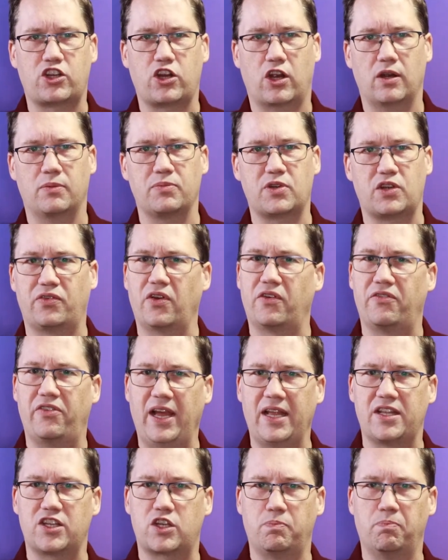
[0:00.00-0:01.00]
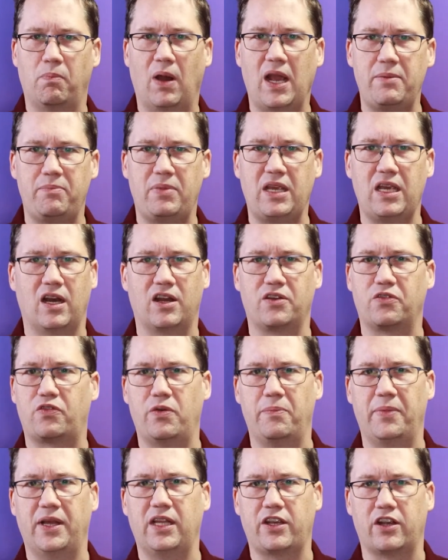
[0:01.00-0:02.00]
terms of events might be
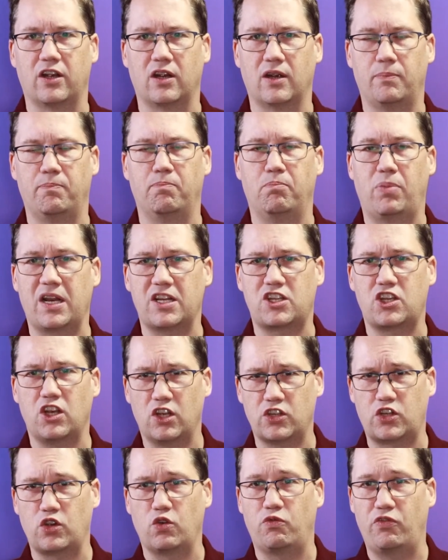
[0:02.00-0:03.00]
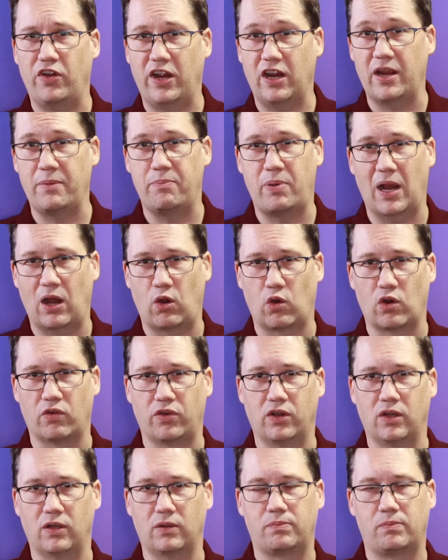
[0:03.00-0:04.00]
unfamiliar, but it's also very
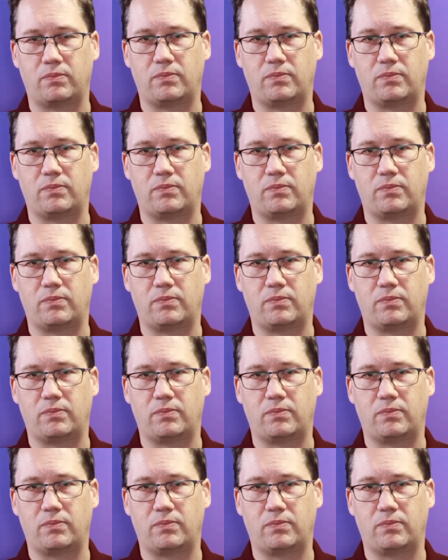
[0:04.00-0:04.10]
powerful.